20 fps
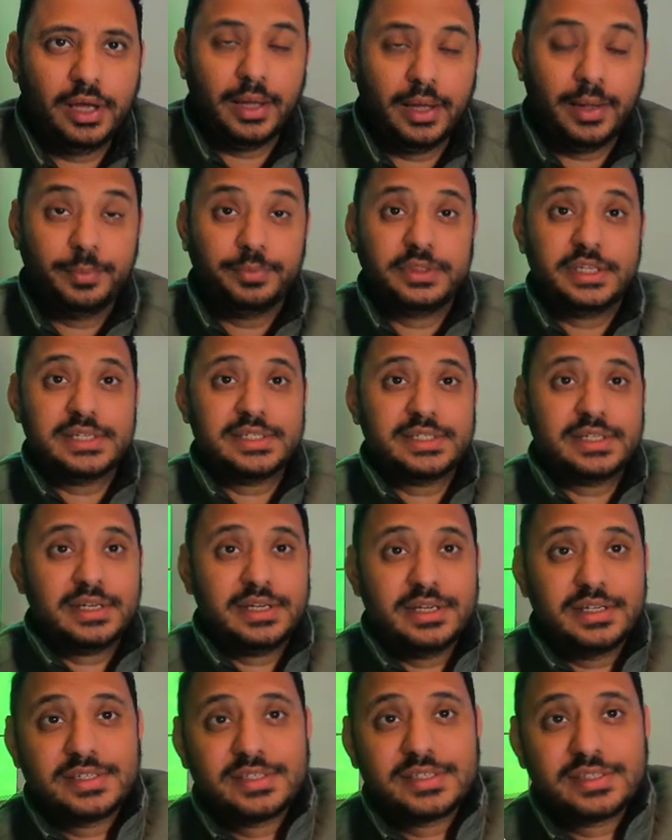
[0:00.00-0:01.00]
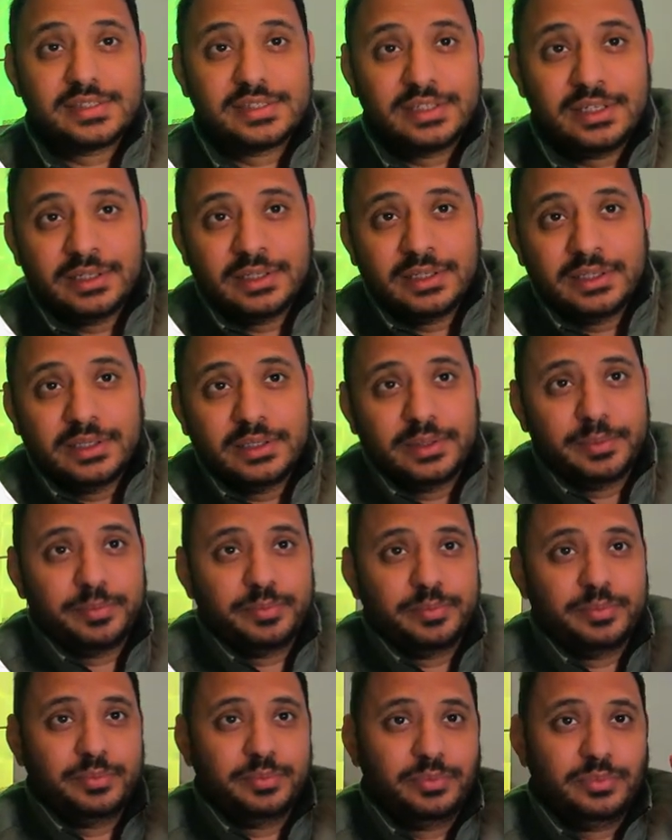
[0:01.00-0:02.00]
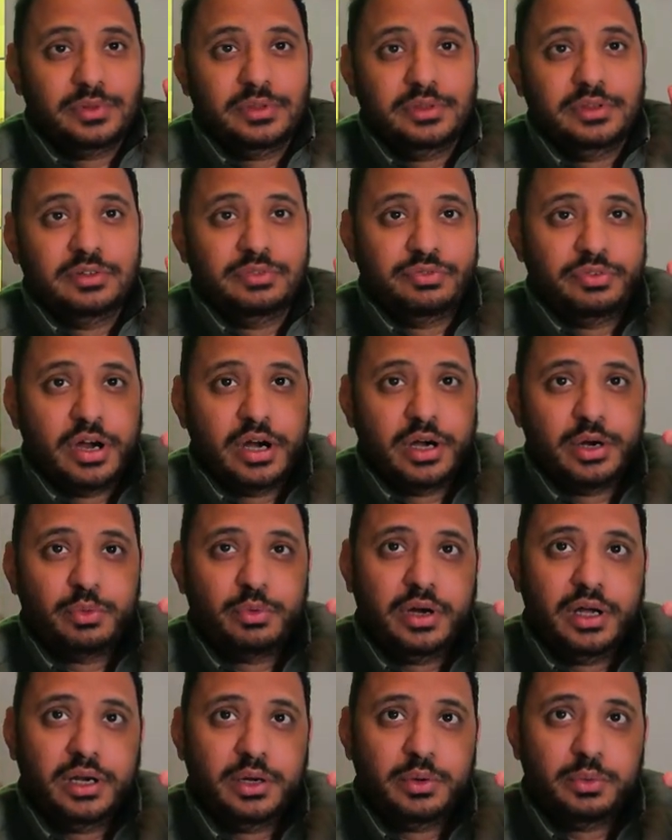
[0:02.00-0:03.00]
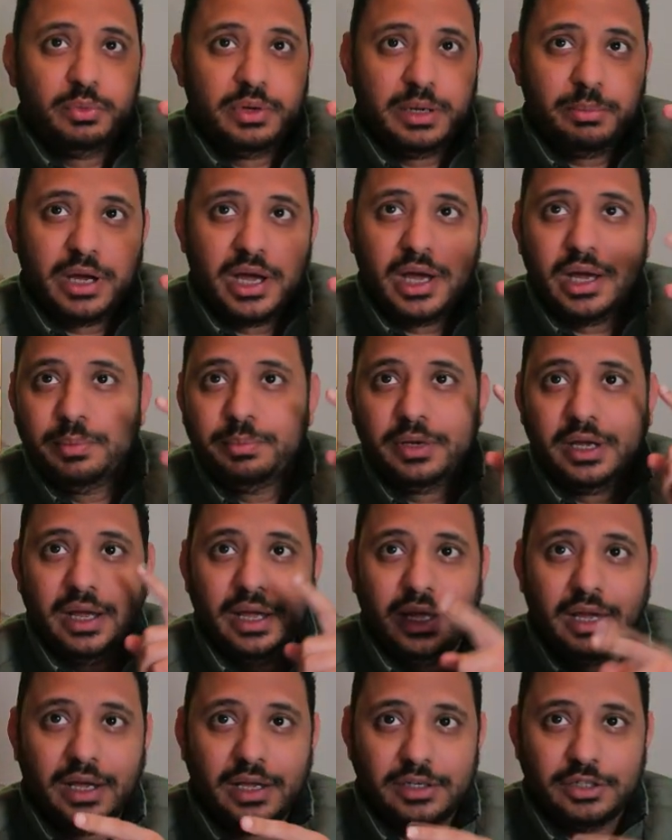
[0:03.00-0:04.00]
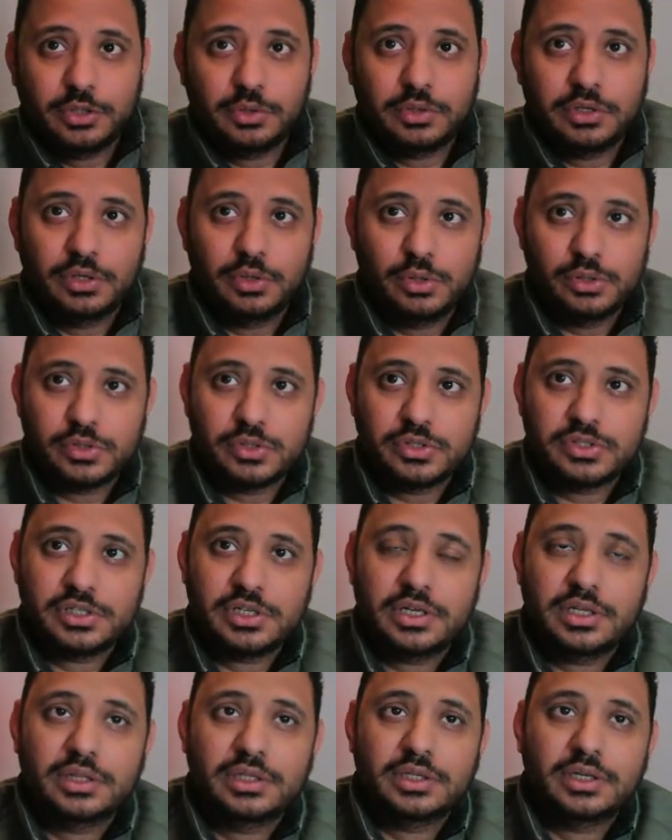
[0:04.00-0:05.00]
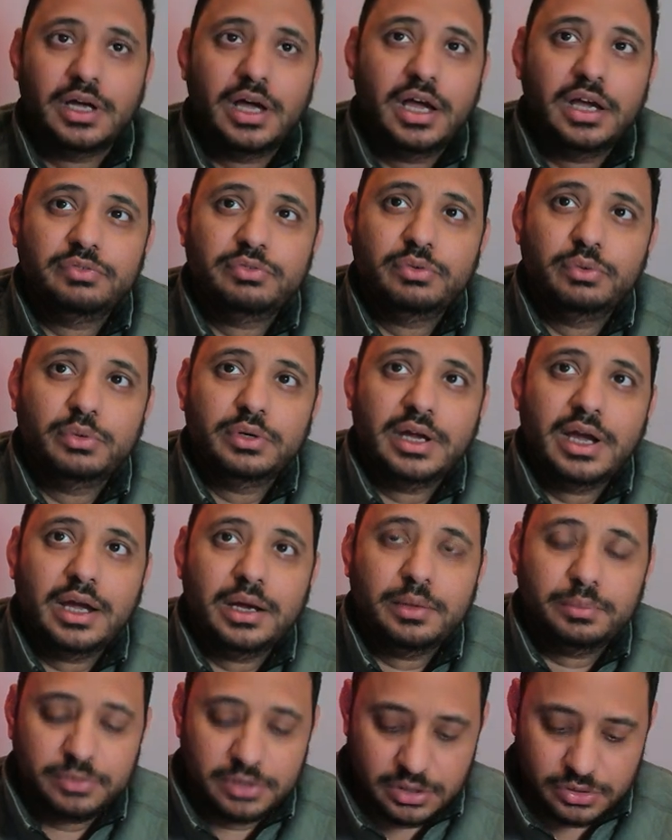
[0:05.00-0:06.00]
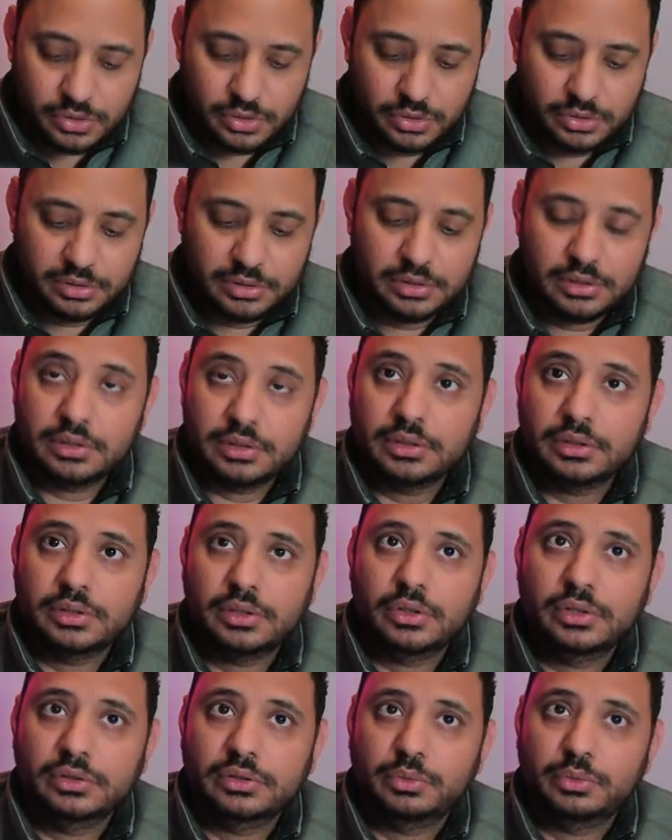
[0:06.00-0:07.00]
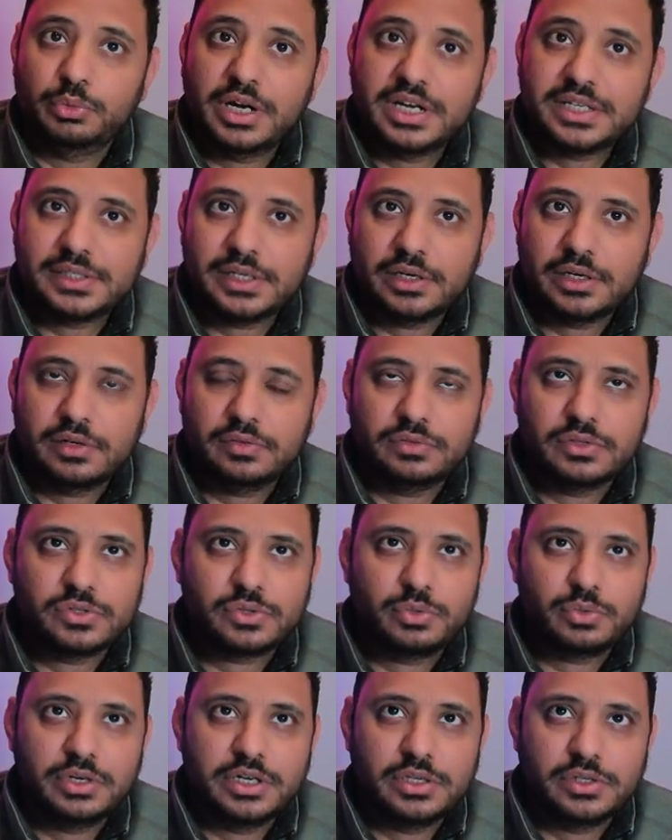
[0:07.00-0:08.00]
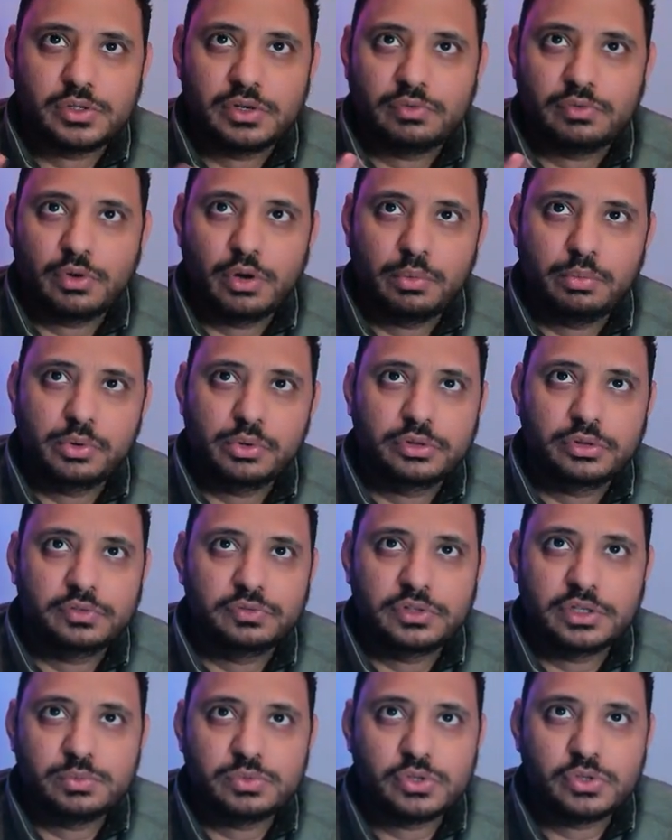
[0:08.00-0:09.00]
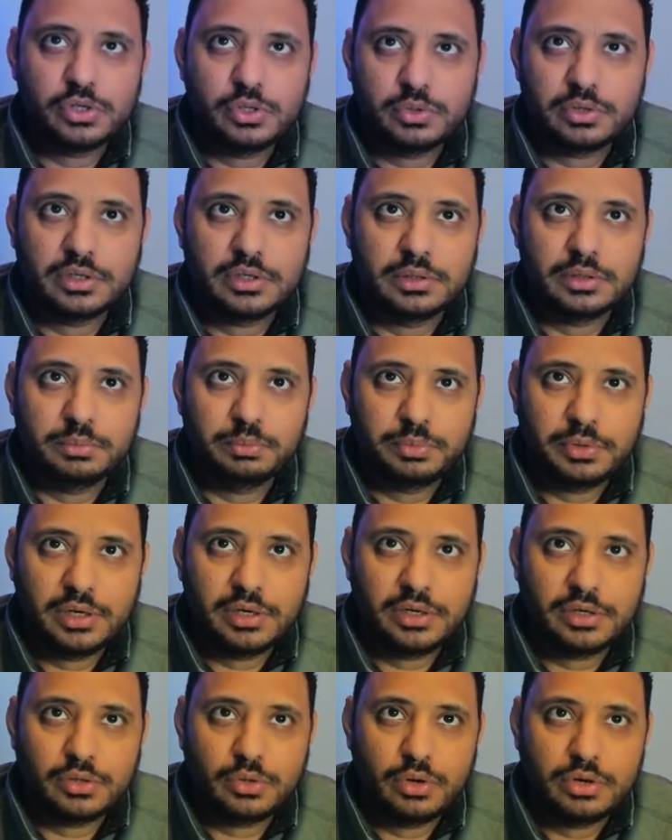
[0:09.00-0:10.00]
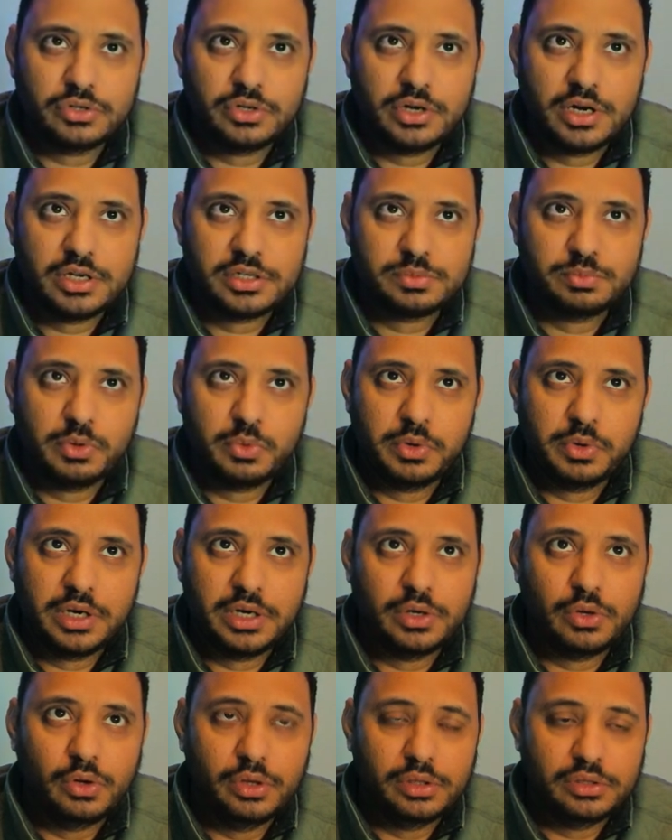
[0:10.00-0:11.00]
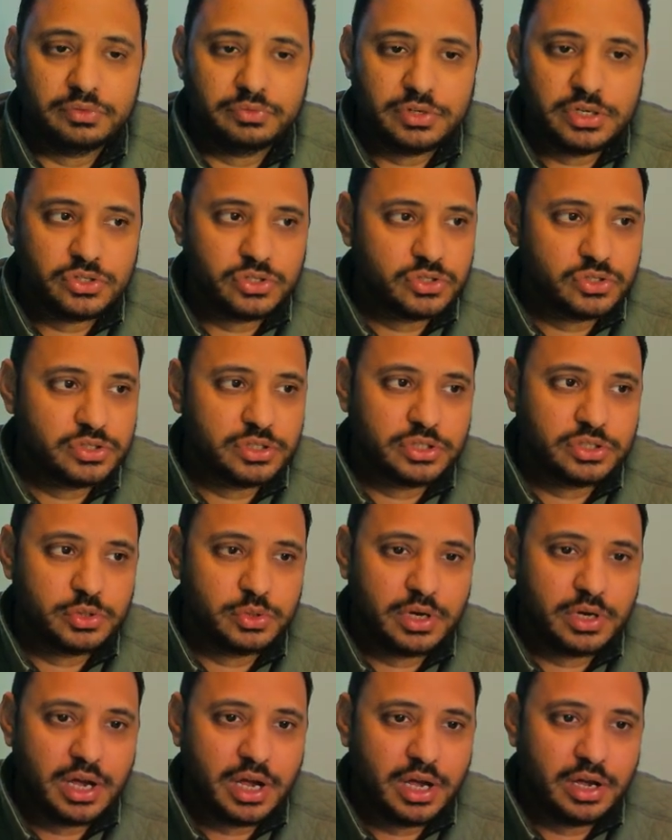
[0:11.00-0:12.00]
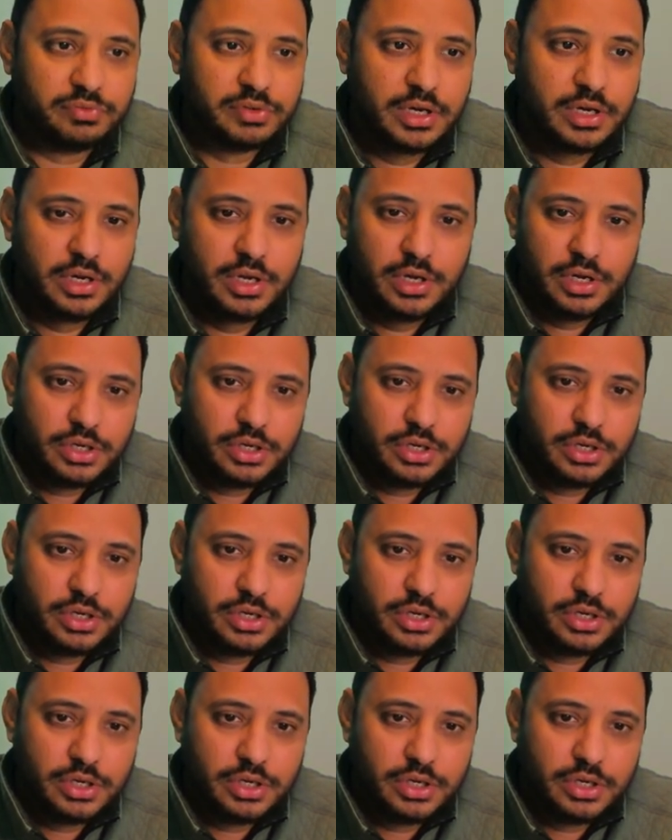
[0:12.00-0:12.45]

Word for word: um, this is the the Firewalla web app, and you can also see the iPhone app that's on the on the right side of the screen. So I've got both of them, so you can compare and contrast between all the features that you have.